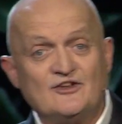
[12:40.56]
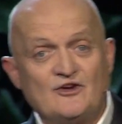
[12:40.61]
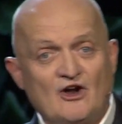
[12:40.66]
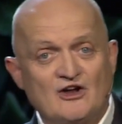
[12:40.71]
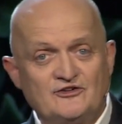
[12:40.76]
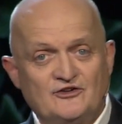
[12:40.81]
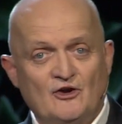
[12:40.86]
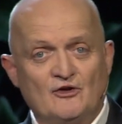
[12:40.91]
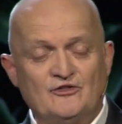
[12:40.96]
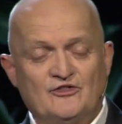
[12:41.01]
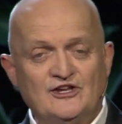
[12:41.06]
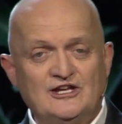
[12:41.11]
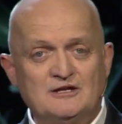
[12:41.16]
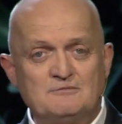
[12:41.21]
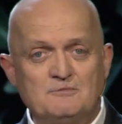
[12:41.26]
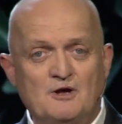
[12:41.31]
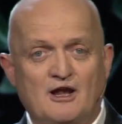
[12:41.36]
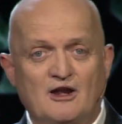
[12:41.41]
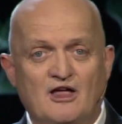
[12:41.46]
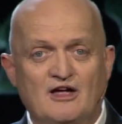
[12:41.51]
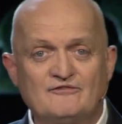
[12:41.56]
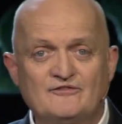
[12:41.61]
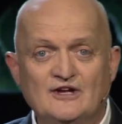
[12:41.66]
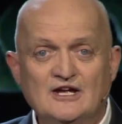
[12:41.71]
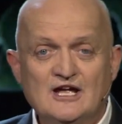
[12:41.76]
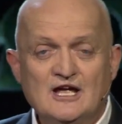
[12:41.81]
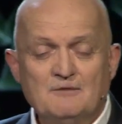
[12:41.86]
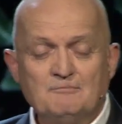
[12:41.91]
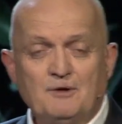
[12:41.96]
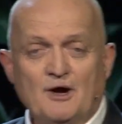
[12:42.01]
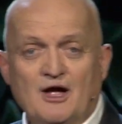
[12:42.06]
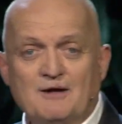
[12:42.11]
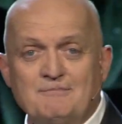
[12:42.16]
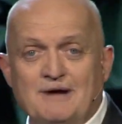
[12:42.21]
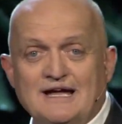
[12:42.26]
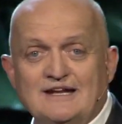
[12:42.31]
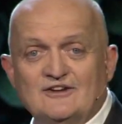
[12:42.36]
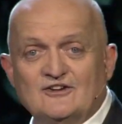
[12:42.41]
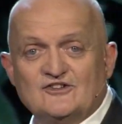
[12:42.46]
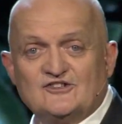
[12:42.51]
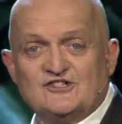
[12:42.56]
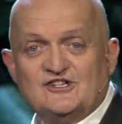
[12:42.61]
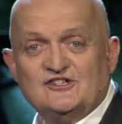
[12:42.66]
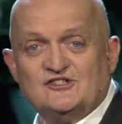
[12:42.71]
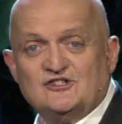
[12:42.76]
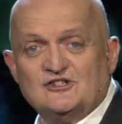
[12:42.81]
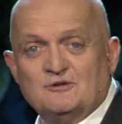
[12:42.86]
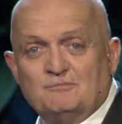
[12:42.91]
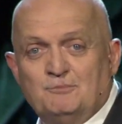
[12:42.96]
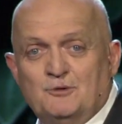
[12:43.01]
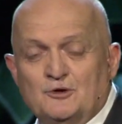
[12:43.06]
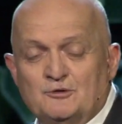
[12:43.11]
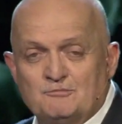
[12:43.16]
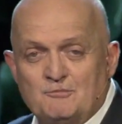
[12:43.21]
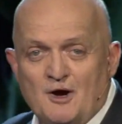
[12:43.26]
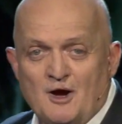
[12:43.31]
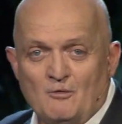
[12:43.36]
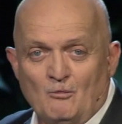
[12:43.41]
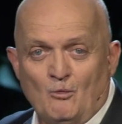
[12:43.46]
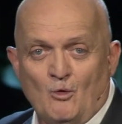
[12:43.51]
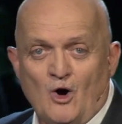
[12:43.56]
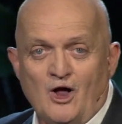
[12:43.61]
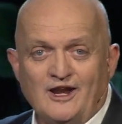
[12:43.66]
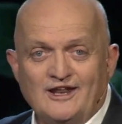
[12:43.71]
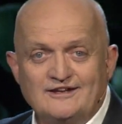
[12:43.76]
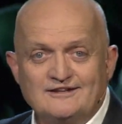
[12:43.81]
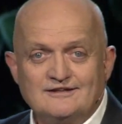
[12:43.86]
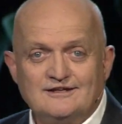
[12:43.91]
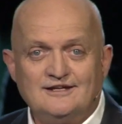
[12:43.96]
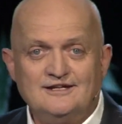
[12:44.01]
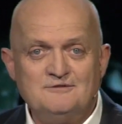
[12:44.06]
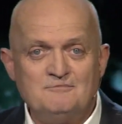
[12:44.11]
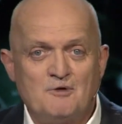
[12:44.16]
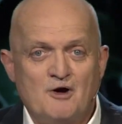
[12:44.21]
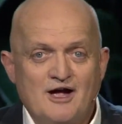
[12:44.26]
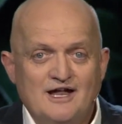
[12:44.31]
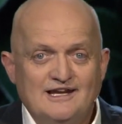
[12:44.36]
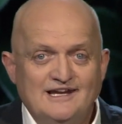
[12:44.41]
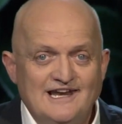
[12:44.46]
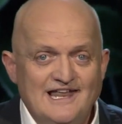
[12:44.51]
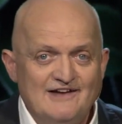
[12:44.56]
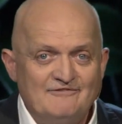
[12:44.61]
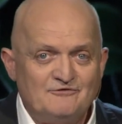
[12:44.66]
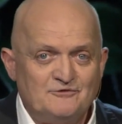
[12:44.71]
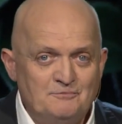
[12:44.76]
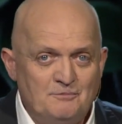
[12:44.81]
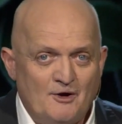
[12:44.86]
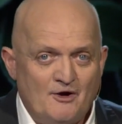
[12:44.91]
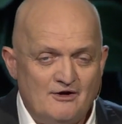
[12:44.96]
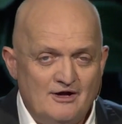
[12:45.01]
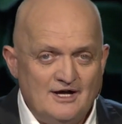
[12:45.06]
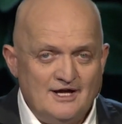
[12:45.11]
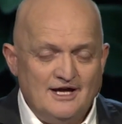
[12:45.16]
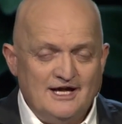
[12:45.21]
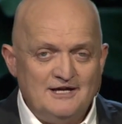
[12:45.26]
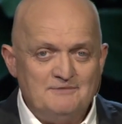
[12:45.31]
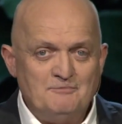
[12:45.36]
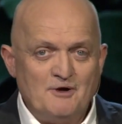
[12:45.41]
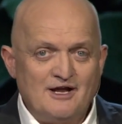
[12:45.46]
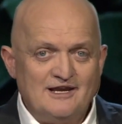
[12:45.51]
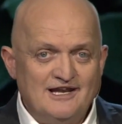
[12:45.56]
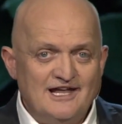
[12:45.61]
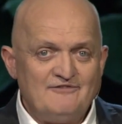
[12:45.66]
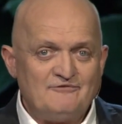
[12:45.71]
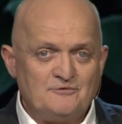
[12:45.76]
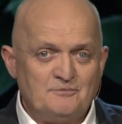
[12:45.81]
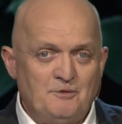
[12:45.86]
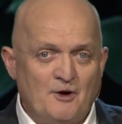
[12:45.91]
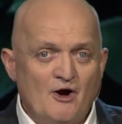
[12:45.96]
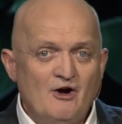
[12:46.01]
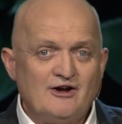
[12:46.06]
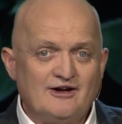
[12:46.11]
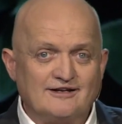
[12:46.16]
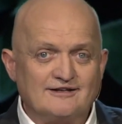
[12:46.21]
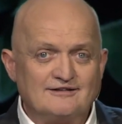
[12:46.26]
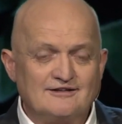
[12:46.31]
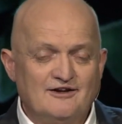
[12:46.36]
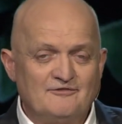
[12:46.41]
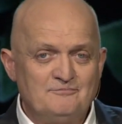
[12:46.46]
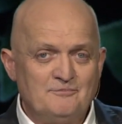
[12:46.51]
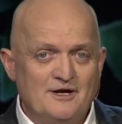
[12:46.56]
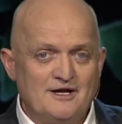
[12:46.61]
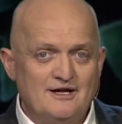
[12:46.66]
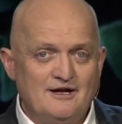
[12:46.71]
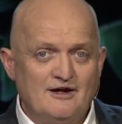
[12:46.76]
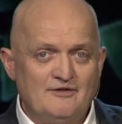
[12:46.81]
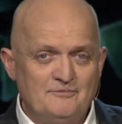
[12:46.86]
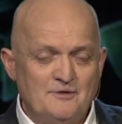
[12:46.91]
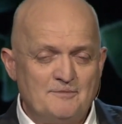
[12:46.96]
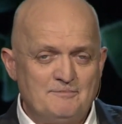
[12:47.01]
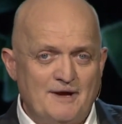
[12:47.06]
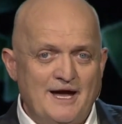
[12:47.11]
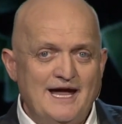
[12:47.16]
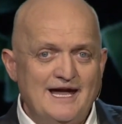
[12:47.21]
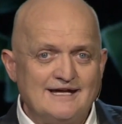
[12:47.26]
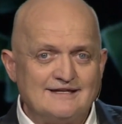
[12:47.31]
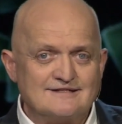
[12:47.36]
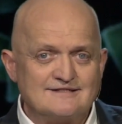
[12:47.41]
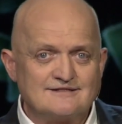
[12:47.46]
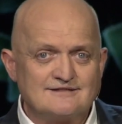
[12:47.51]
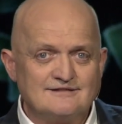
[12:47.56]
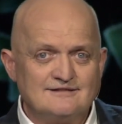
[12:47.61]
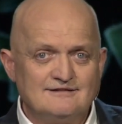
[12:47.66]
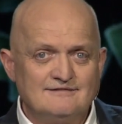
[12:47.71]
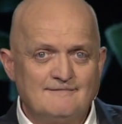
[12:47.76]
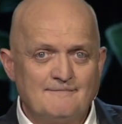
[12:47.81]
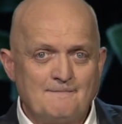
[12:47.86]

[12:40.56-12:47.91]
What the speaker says: that I don't think in my life, but I made a decision to put my wallet in my left pocket of my pants.